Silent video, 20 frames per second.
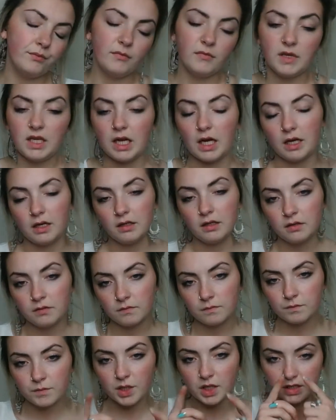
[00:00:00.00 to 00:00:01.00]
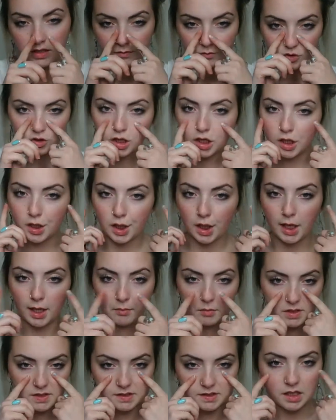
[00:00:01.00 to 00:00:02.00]
Yeah, because I'm trying to let
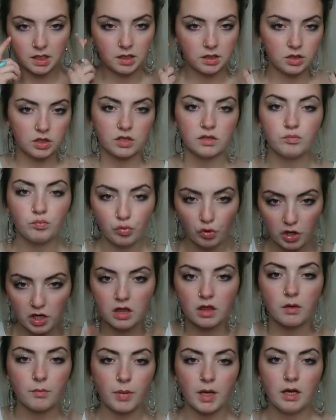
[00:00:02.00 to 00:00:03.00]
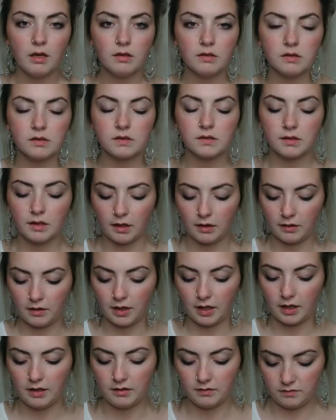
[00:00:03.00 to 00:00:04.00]
my skin just breathe a bit, so
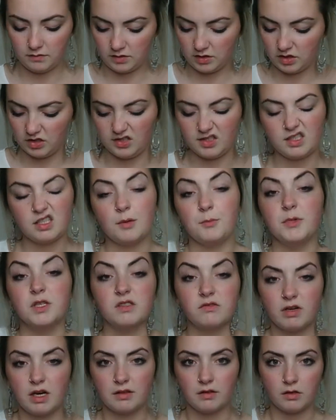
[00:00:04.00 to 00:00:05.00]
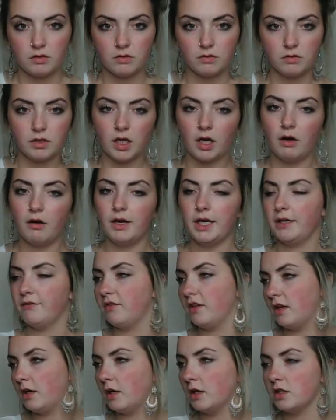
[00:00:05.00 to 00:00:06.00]
that because summer's around the corner and
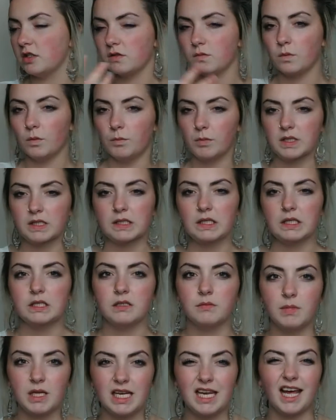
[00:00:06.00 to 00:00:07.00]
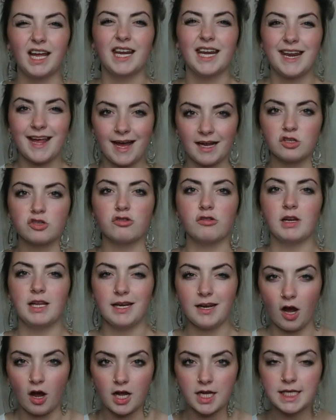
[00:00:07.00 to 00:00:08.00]
everything, I just want my skin to be like naturally
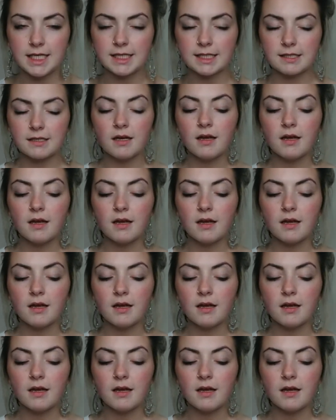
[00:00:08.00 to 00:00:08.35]
nice.